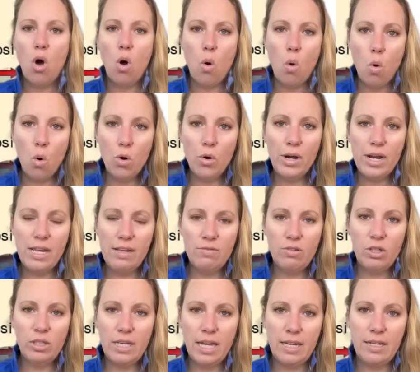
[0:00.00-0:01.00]
or a
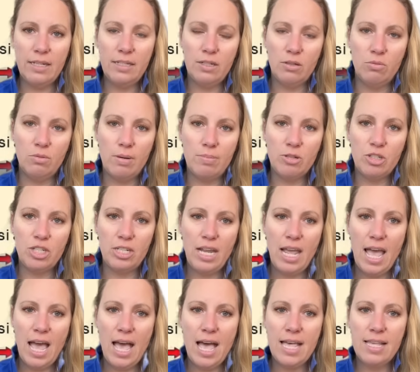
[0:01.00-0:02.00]
volcanic eruption
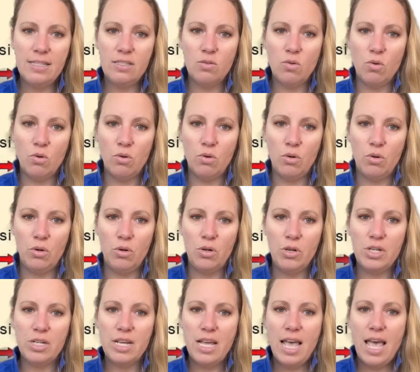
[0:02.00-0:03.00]
has
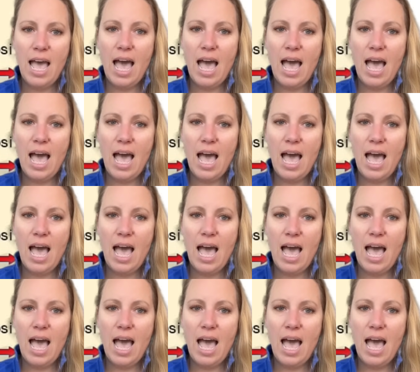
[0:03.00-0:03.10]
occurred